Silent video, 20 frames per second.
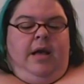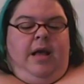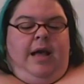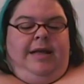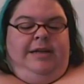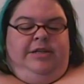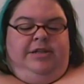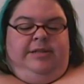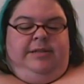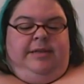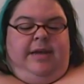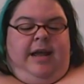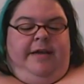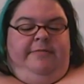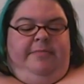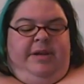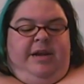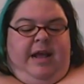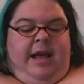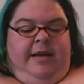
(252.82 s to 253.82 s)

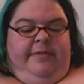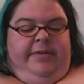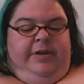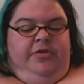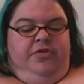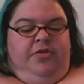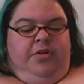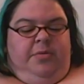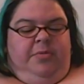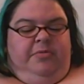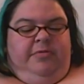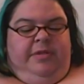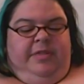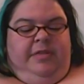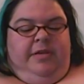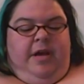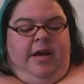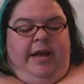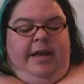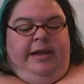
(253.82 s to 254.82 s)
I've been having trouble with
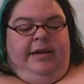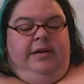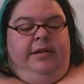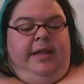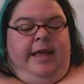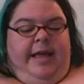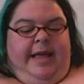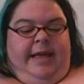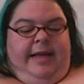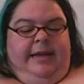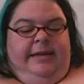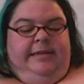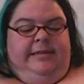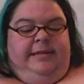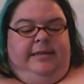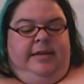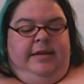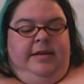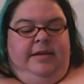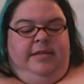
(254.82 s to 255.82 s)
the hind
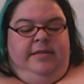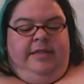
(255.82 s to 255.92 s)
legs.